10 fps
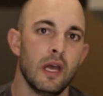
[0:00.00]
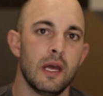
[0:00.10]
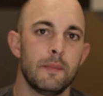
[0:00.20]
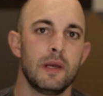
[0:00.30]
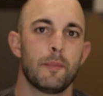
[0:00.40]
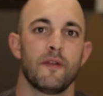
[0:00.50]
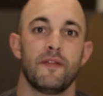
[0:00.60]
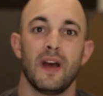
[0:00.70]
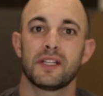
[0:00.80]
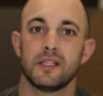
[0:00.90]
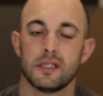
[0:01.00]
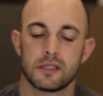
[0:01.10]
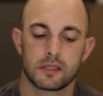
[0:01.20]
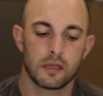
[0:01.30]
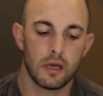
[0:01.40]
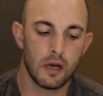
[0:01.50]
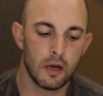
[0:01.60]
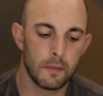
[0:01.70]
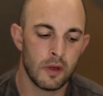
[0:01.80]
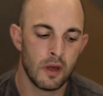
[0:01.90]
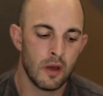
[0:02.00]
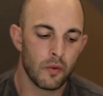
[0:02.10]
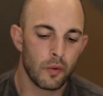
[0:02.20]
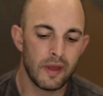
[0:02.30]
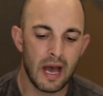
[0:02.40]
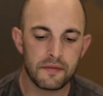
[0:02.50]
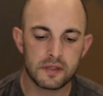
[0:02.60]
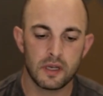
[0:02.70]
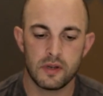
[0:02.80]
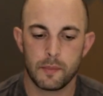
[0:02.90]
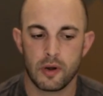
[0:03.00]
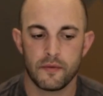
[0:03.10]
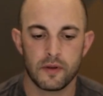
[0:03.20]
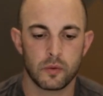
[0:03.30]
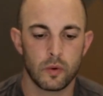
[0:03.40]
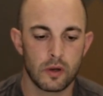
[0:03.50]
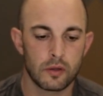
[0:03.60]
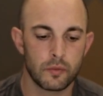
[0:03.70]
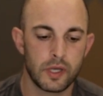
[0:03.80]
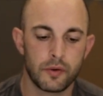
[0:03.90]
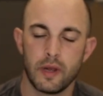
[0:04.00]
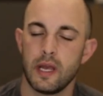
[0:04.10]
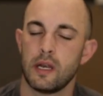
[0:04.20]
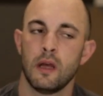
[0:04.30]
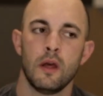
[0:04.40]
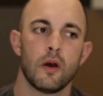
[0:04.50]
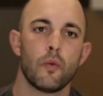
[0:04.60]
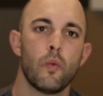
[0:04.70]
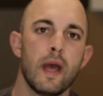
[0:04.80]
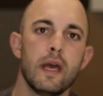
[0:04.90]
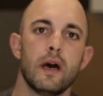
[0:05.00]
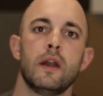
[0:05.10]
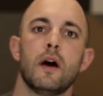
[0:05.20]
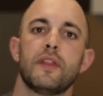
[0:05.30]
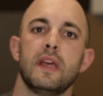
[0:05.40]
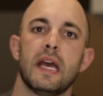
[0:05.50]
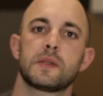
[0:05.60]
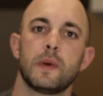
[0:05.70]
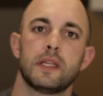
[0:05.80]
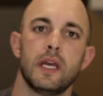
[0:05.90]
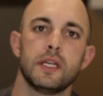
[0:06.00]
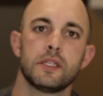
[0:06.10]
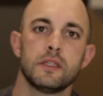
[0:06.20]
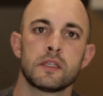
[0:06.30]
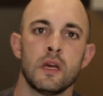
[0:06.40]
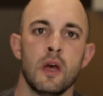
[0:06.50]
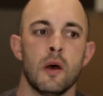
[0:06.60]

and be perfectionists. Um, when we have to live in a perfect world, we create way unhealthy expectations.